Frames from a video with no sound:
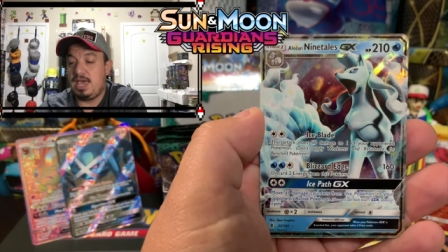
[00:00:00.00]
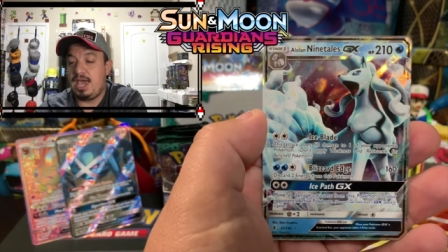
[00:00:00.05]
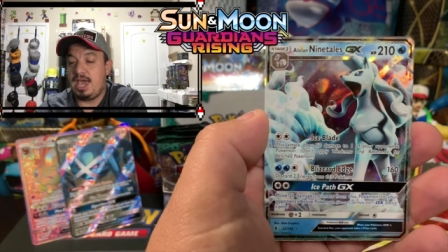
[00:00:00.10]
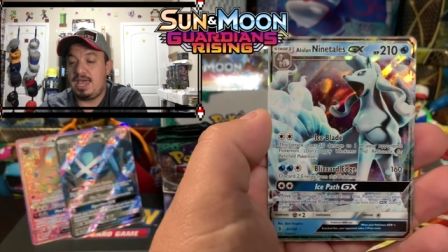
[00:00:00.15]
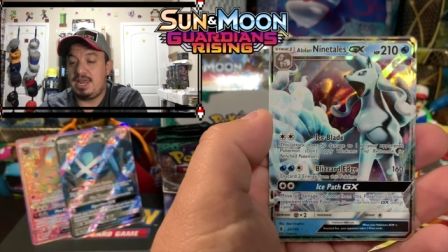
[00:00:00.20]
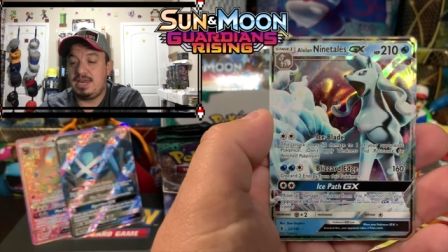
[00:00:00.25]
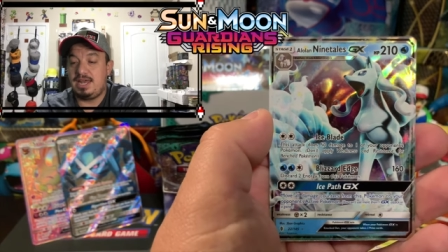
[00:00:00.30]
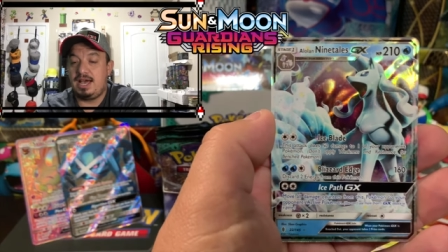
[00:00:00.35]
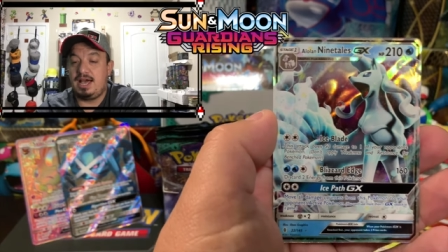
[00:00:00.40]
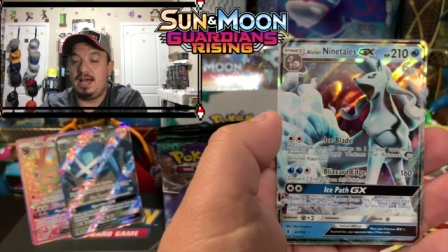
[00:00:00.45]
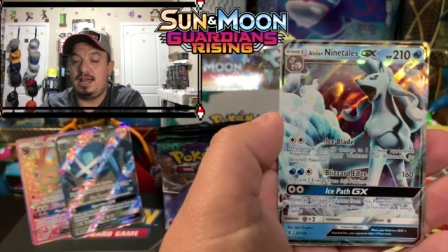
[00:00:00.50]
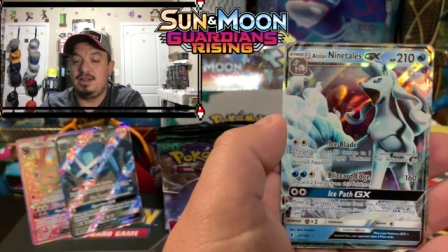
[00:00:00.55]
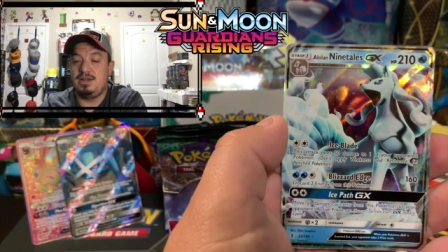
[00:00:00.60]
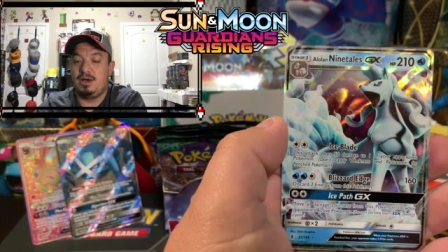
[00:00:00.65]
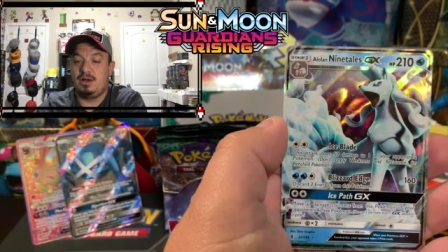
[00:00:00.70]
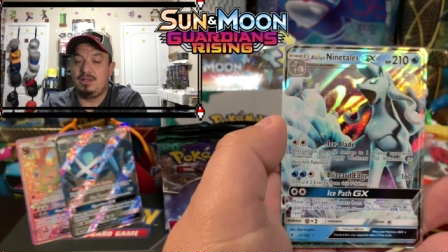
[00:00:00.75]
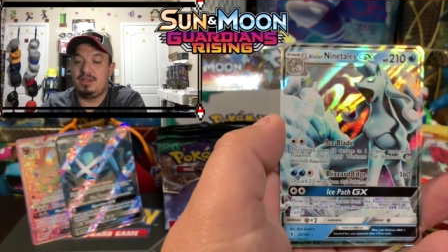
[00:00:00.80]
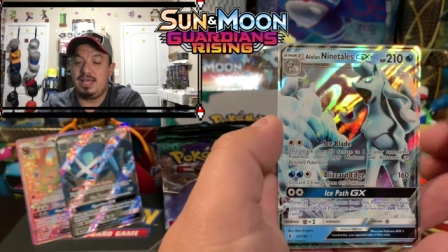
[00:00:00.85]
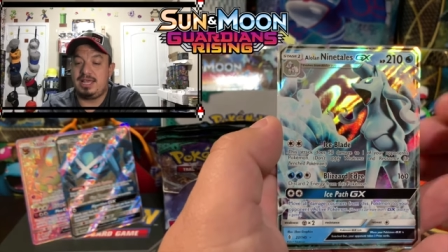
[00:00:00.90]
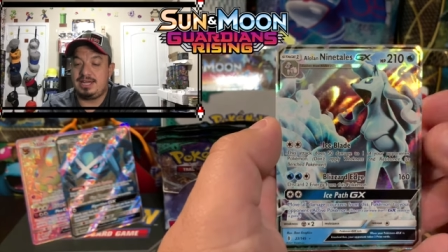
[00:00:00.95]
and
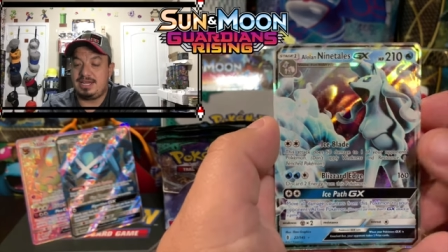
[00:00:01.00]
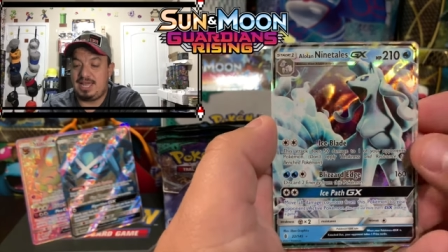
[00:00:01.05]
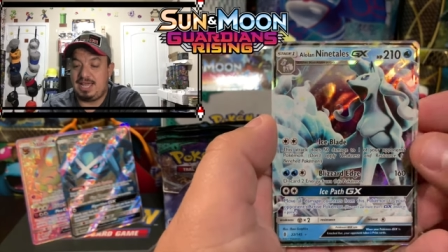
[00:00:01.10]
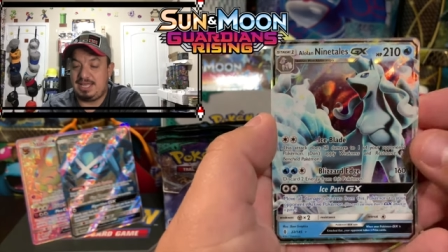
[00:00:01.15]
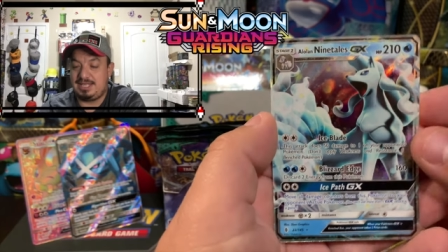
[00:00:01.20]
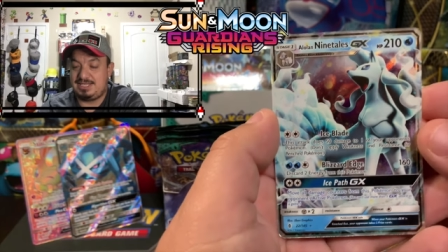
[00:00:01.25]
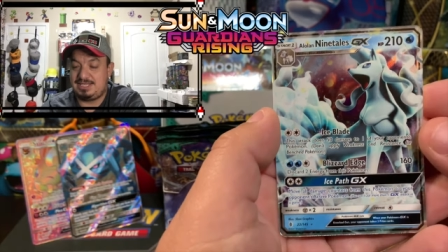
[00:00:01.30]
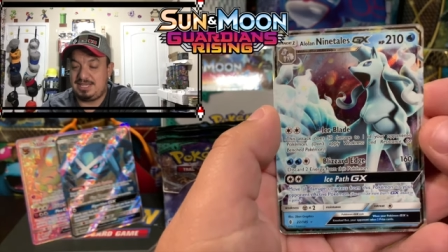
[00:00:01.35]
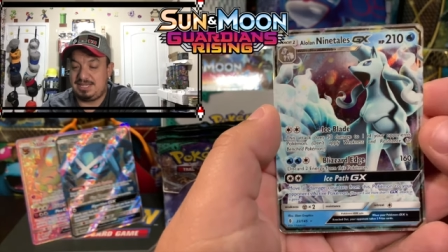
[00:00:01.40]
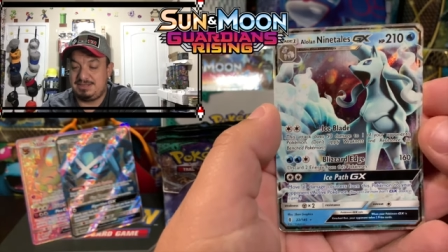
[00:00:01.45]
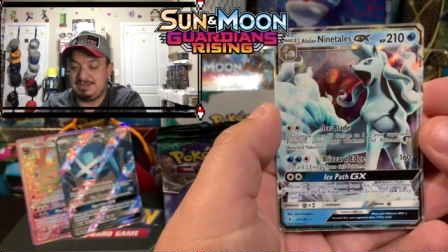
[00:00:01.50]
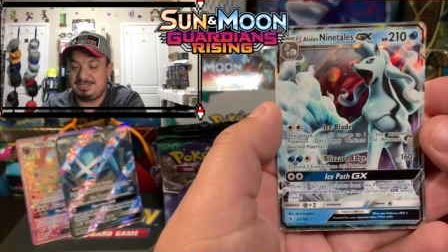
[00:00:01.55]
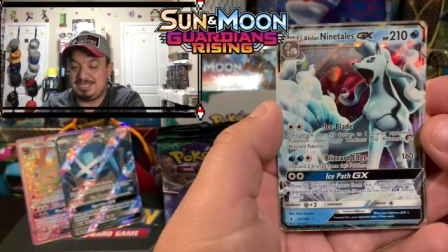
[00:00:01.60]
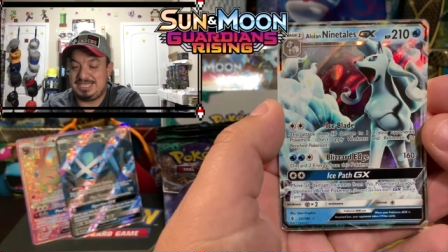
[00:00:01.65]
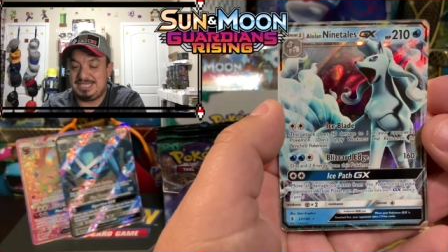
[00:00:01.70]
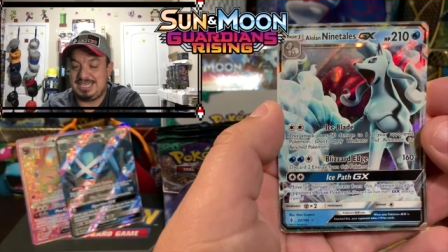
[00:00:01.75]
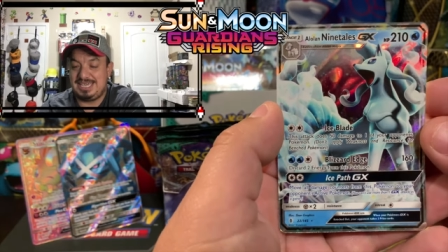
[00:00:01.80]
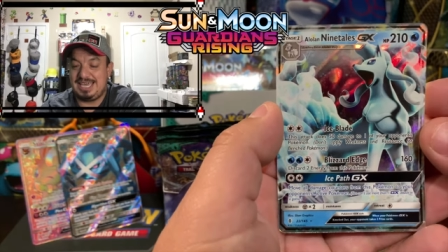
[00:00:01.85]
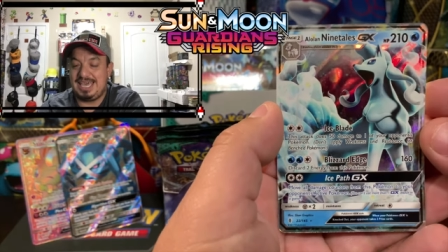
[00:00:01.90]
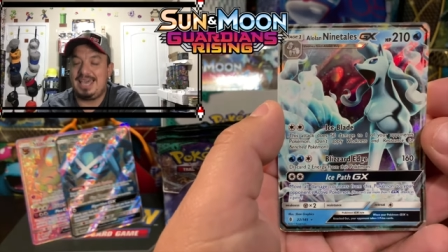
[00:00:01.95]
Alola Ninetales
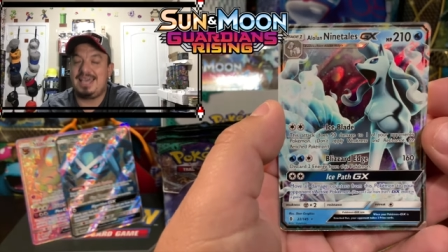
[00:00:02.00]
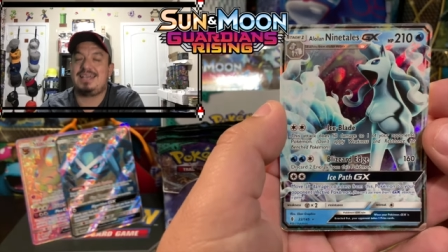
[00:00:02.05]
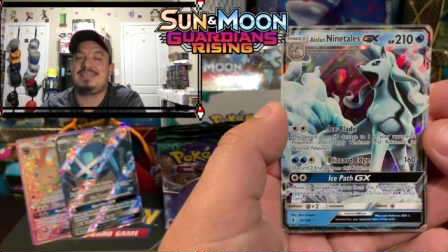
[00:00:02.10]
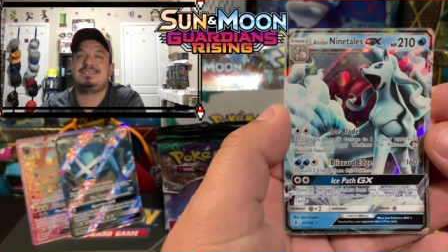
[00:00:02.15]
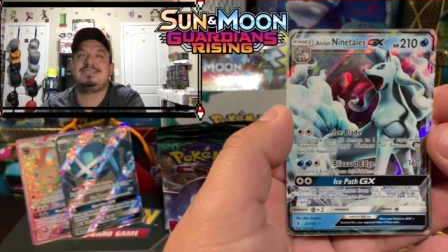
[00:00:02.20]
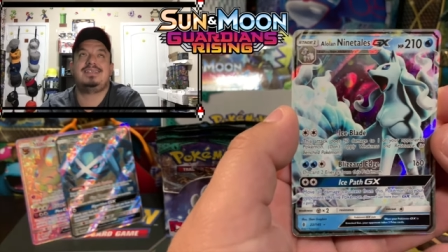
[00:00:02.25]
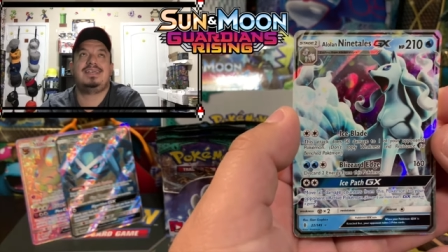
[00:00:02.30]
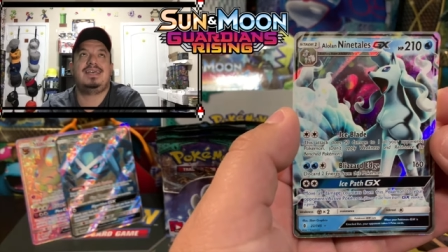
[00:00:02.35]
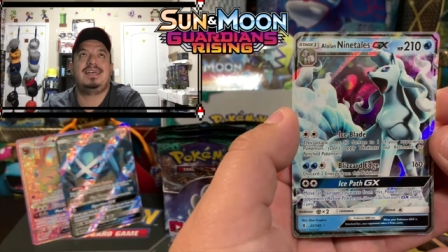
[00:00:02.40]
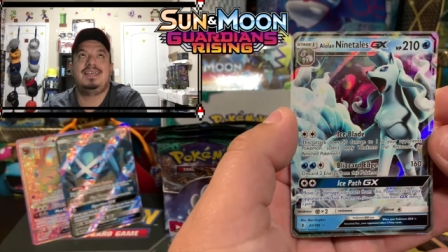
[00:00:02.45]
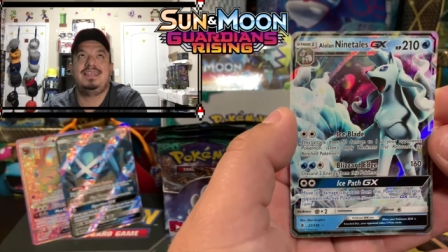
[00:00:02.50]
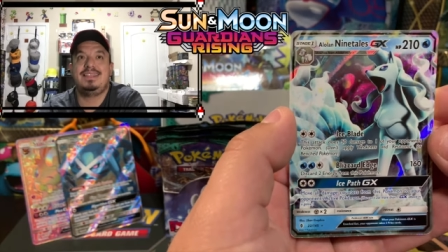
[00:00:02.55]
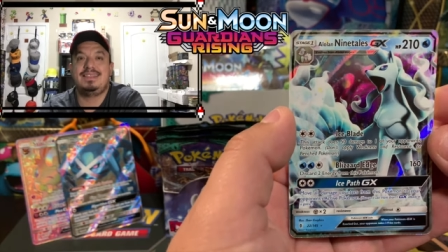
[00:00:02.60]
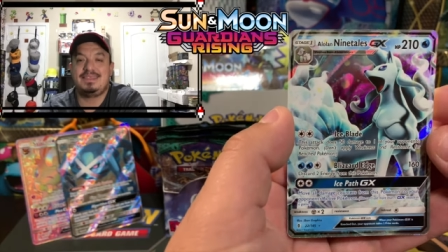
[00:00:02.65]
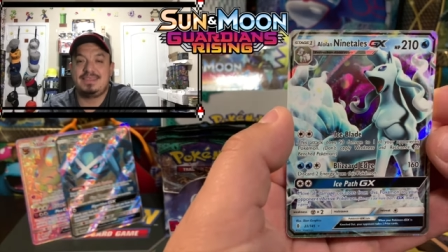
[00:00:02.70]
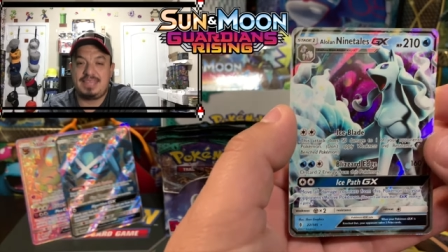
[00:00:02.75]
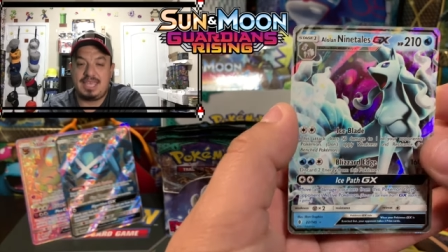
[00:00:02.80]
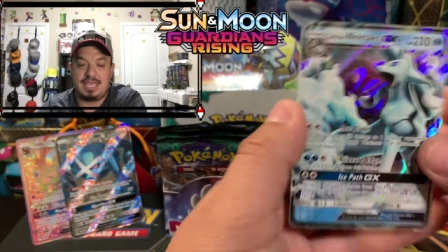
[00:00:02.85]
GX.